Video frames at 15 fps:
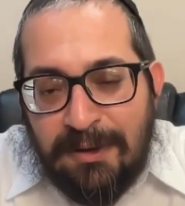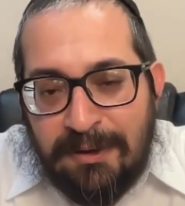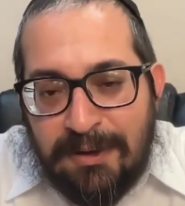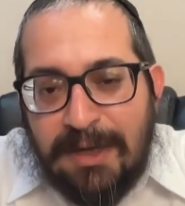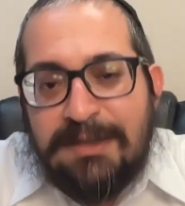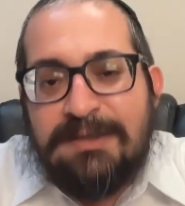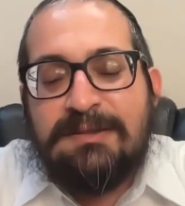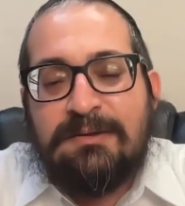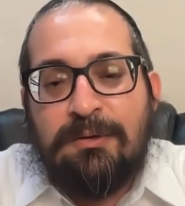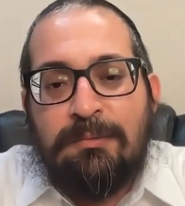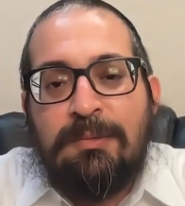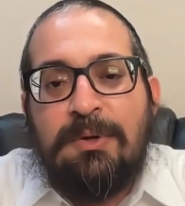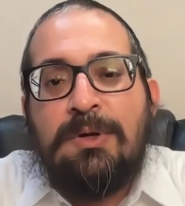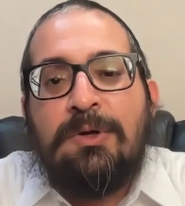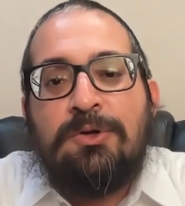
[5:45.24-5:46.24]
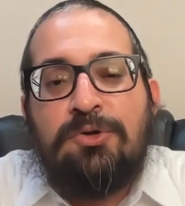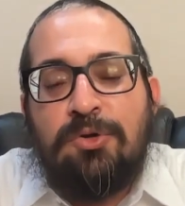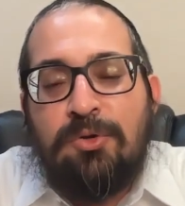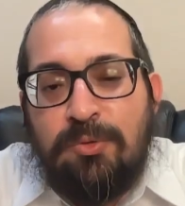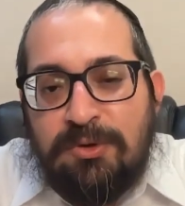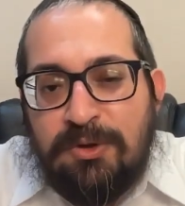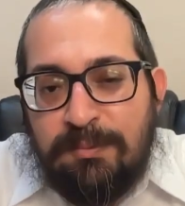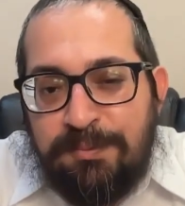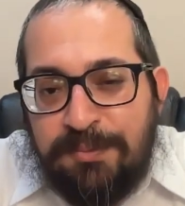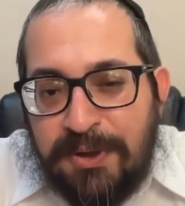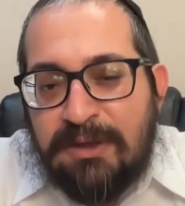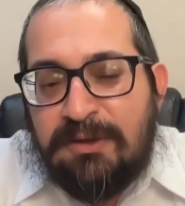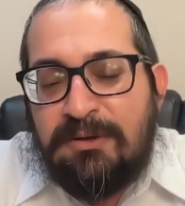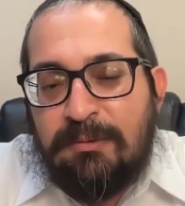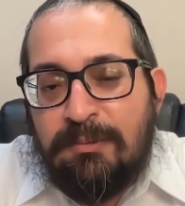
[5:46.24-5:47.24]
custom to
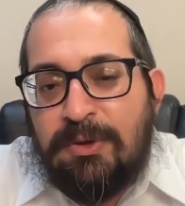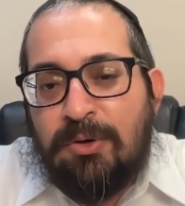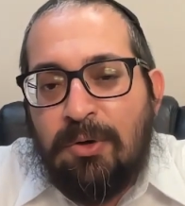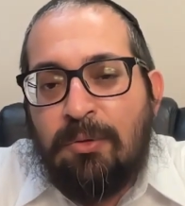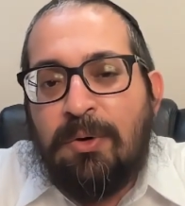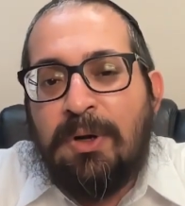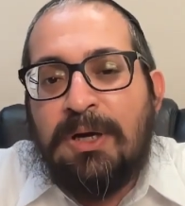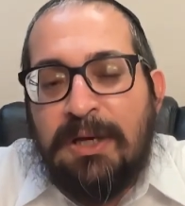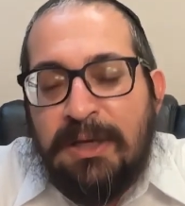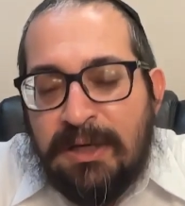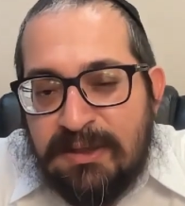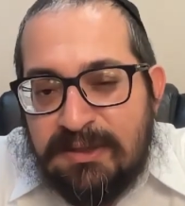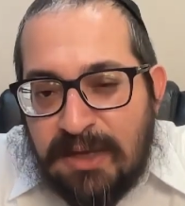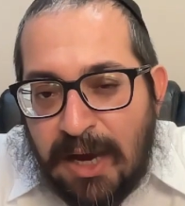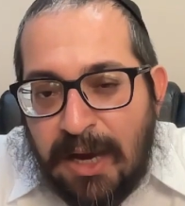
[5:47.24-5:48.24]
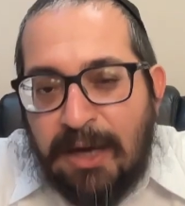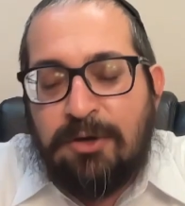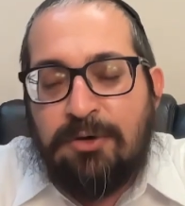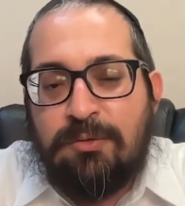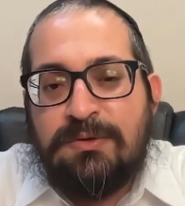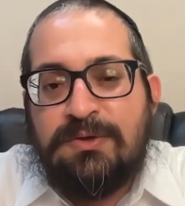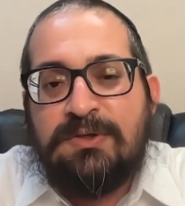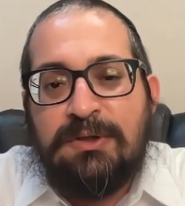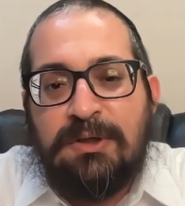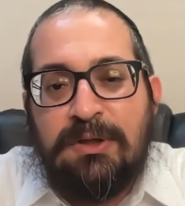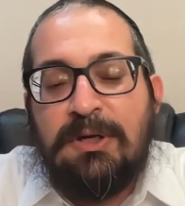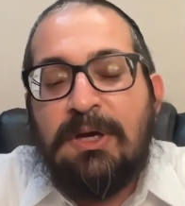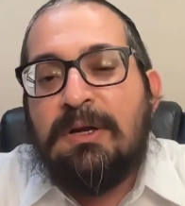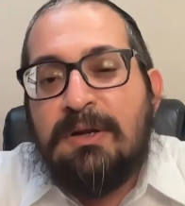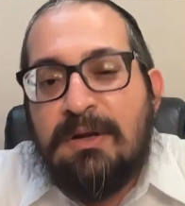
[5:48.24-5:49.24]
depict the menorah in its accuracy,
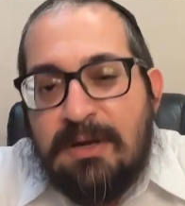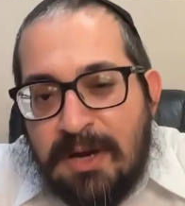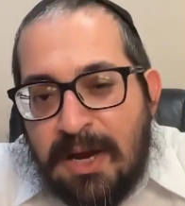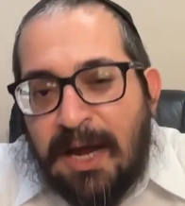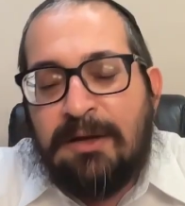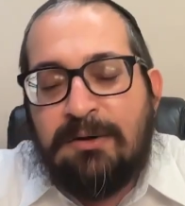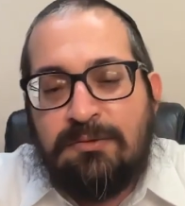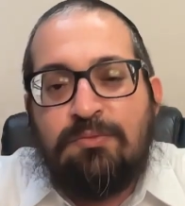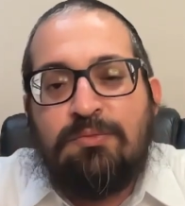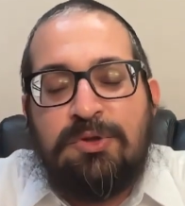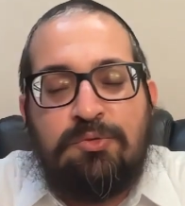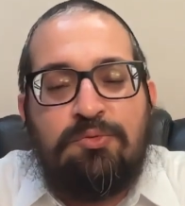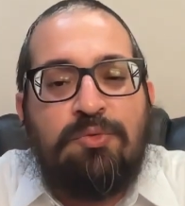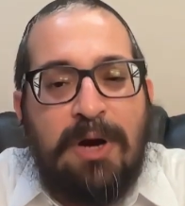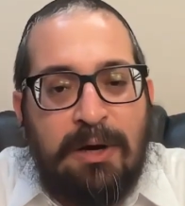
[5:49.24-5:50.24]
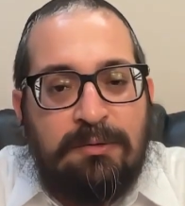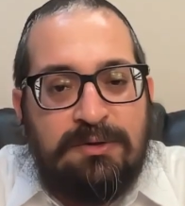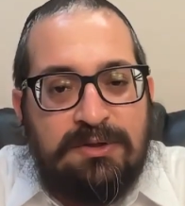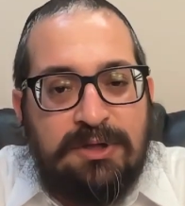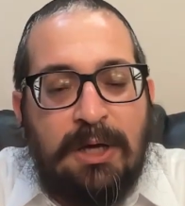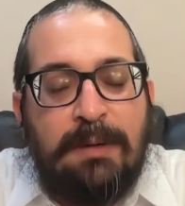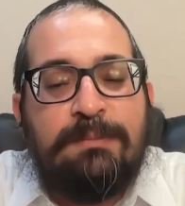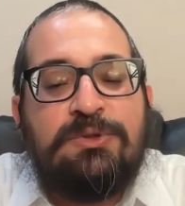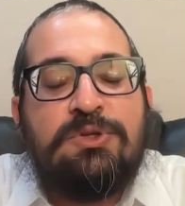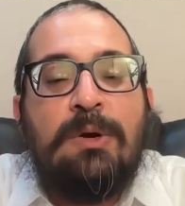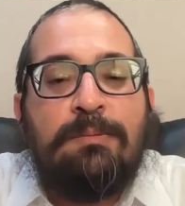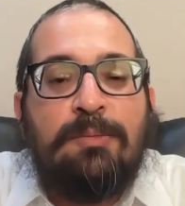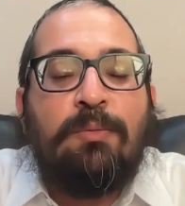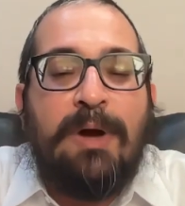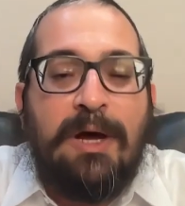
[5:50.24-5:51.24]
not with round stems,
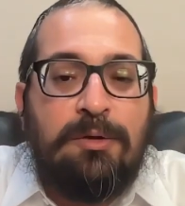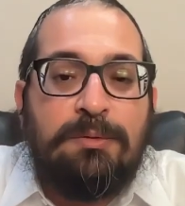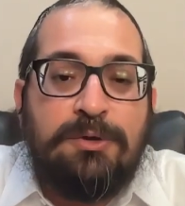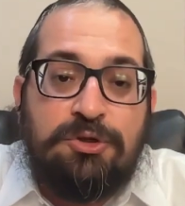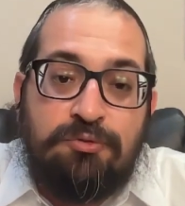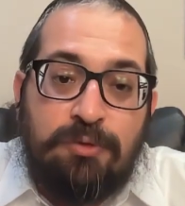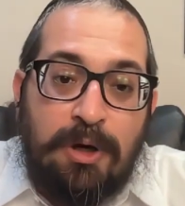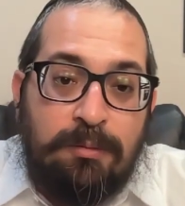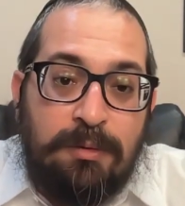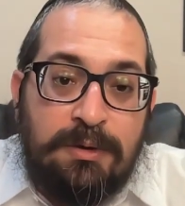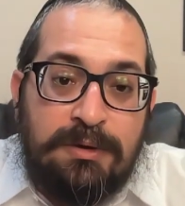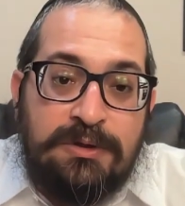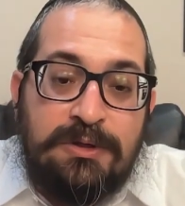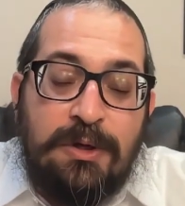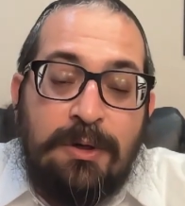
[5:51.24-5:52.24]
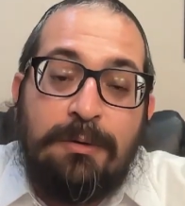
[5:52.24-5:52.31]
but rather with straight ones?